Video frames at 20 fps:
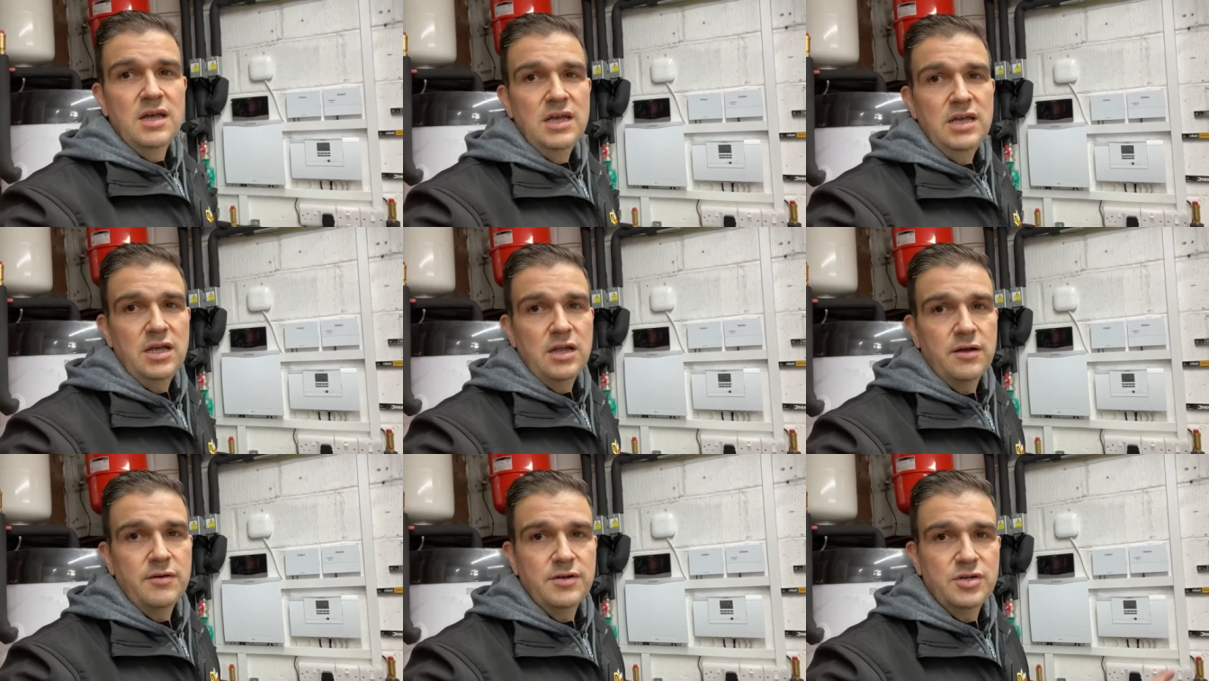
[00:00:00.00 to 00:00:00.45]

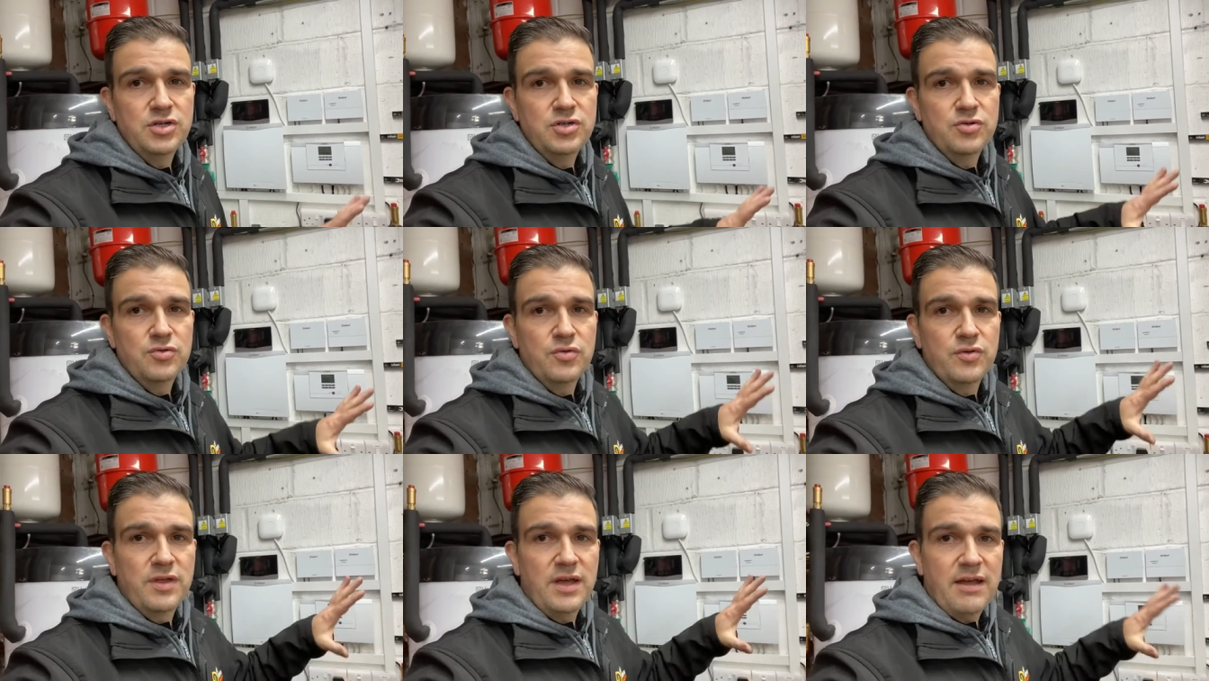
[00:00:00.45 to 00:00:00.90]
you know
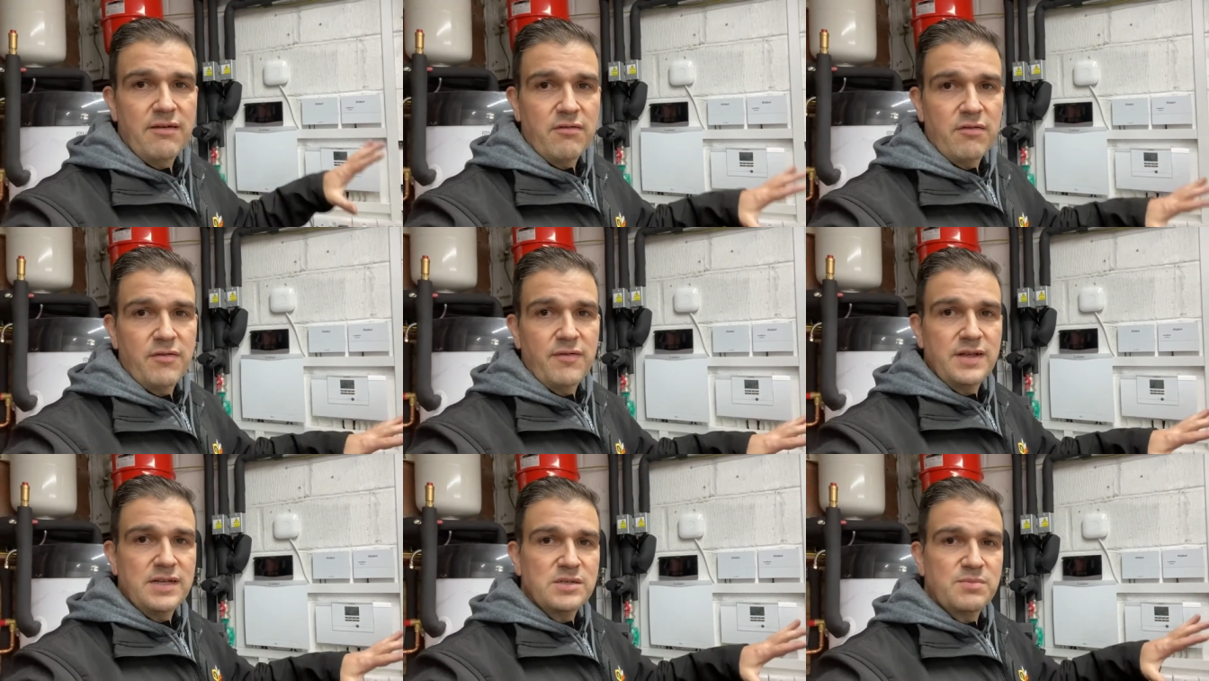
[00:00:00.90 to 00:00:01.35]
ensure that
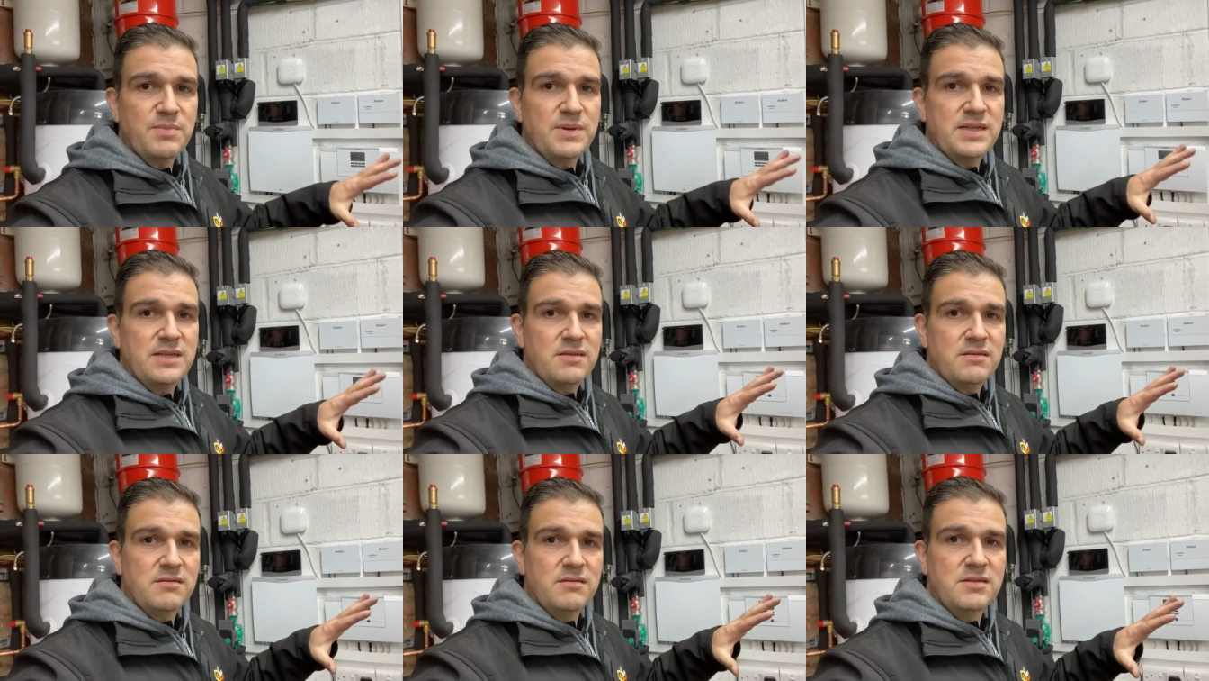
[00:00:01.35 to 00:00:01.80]
everything's
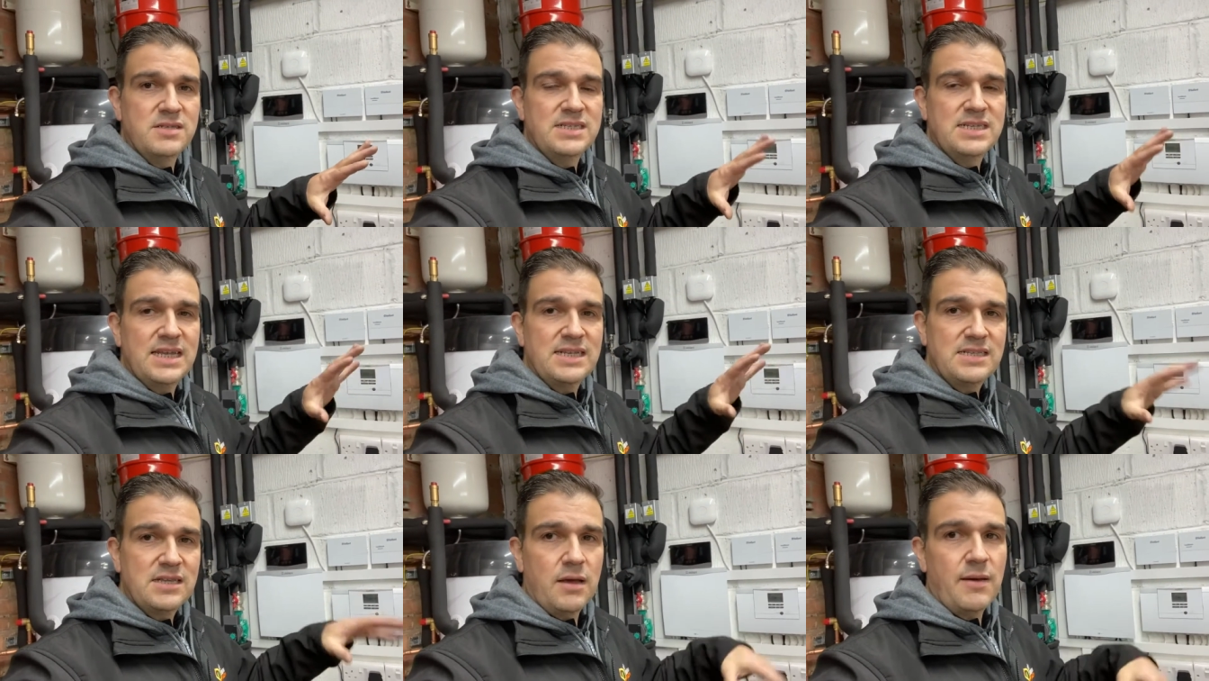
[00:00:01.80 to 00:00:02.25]
been
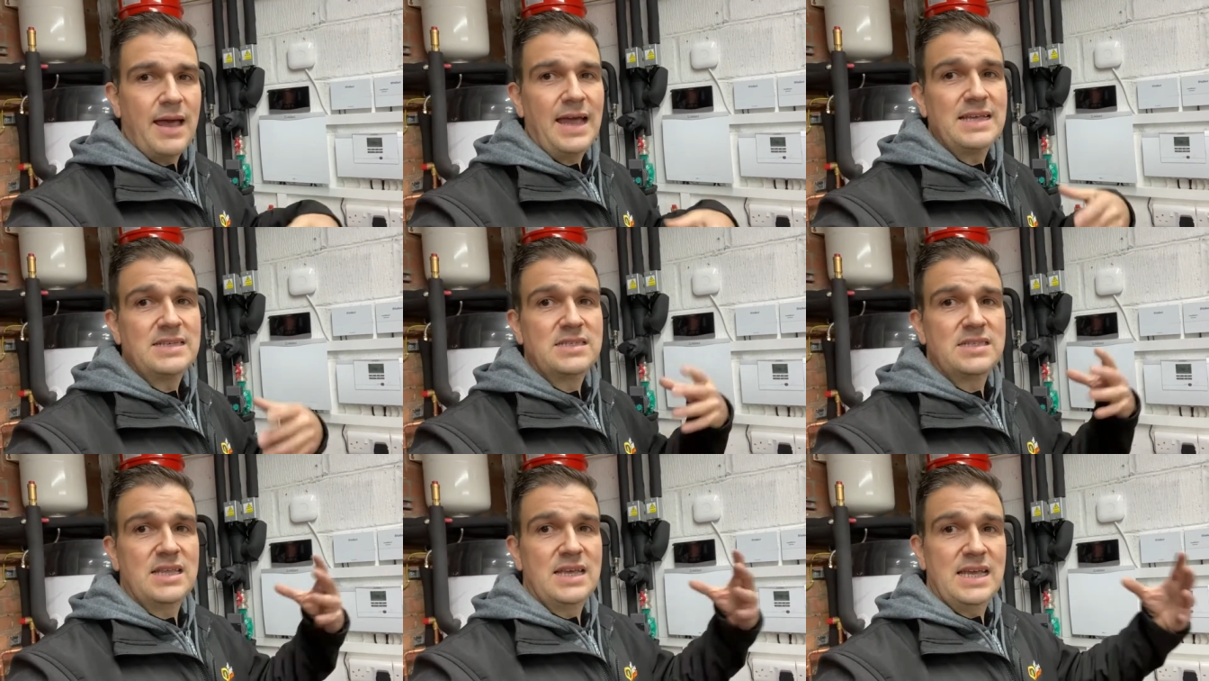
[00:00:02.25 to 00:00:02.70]
set up
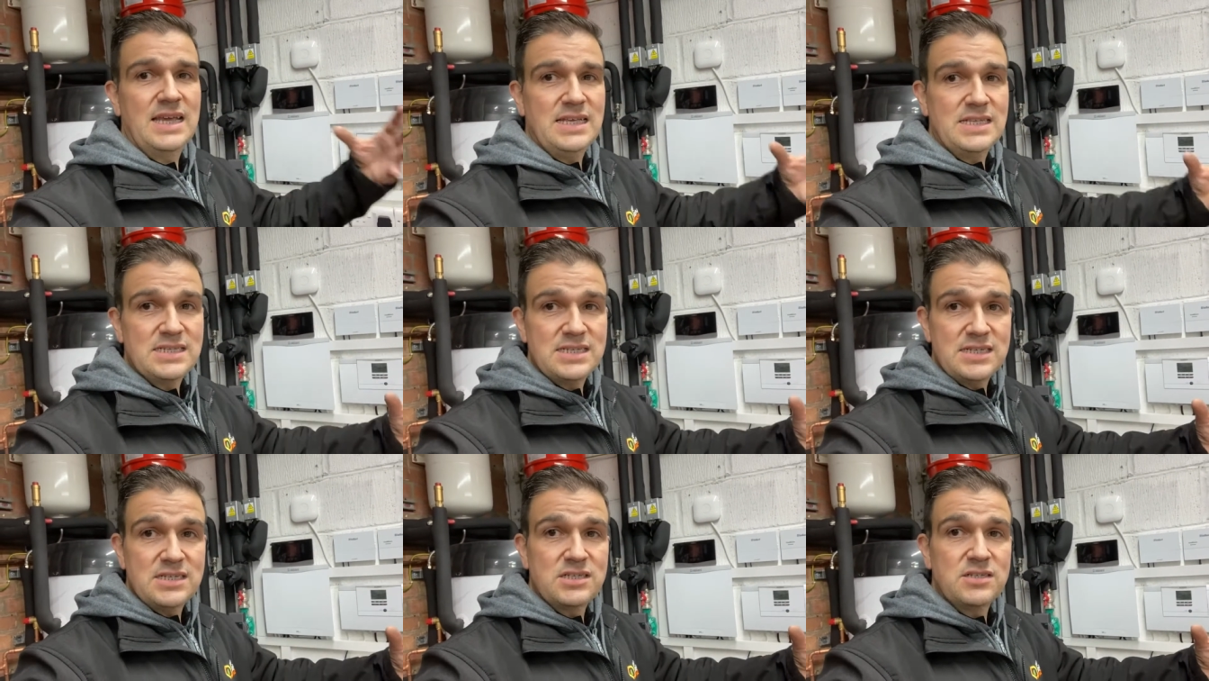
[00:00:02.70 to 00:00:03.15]
as the heating
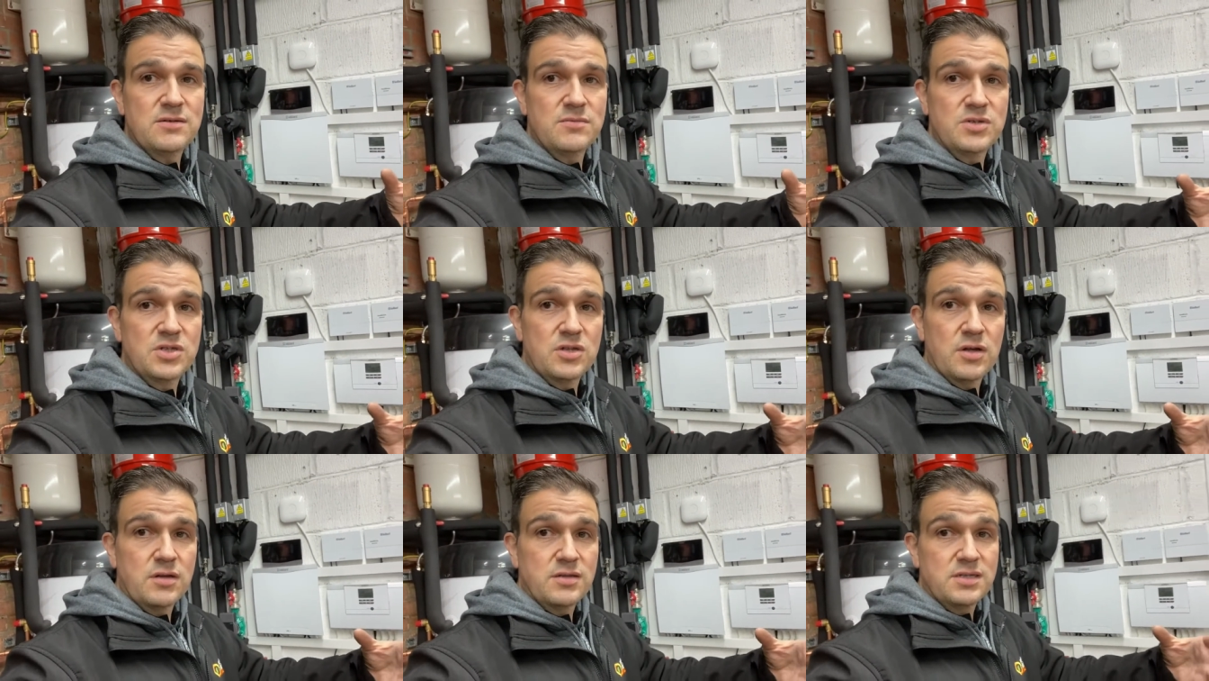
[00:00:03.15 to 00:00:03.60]
system's
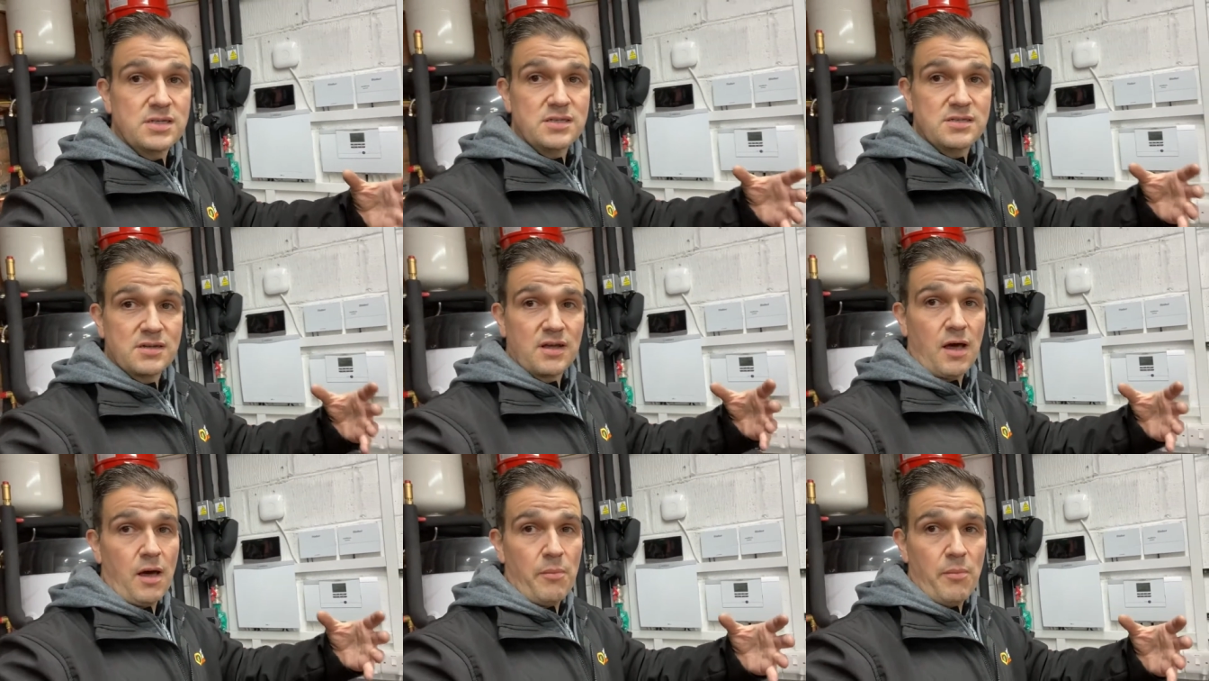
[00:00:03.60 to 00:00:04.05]
starting
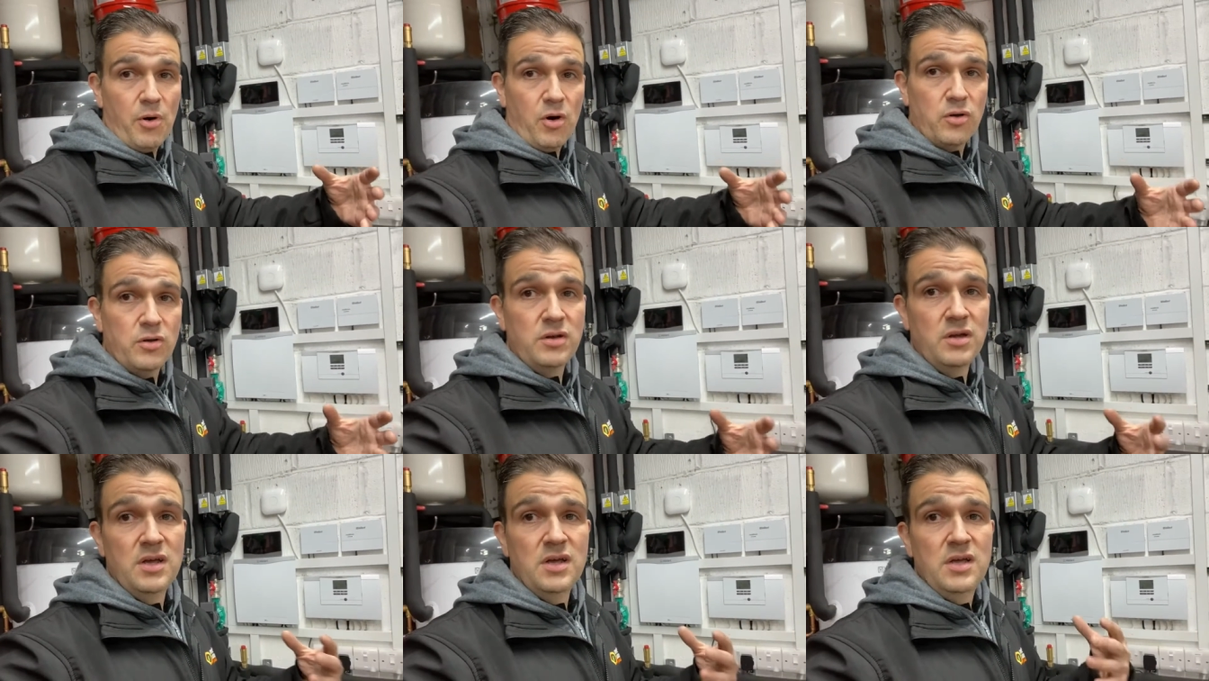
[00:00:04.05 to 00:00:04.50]
to come
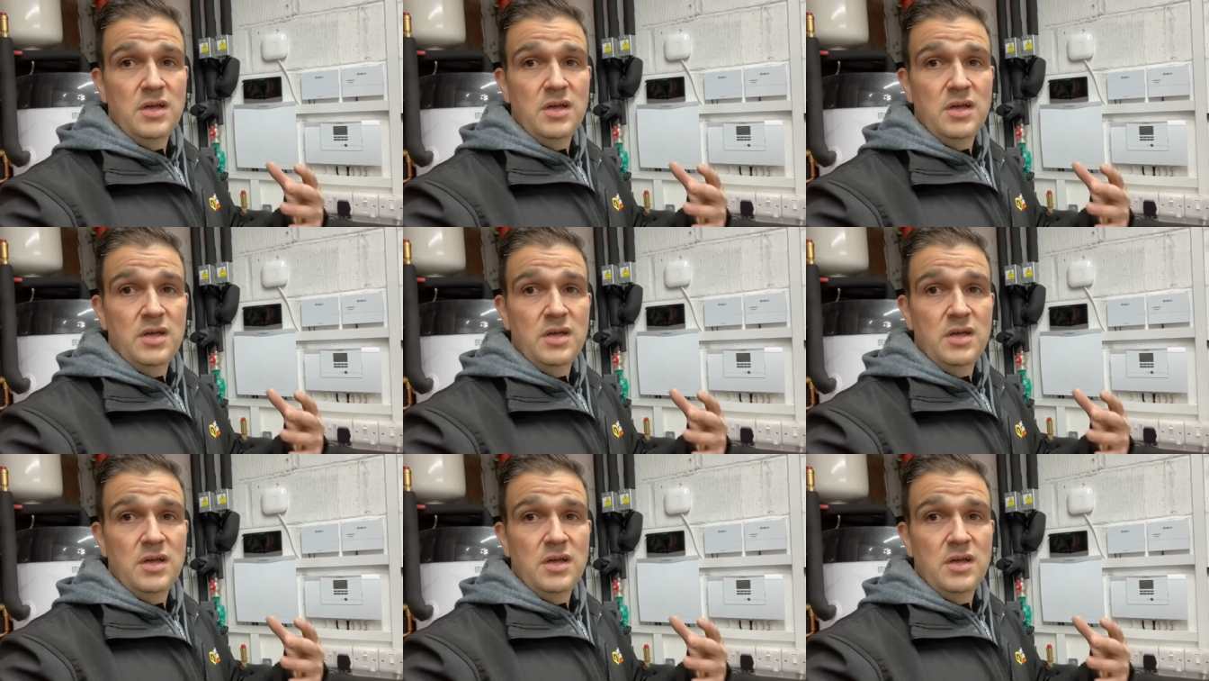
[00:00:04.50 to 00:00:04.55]
on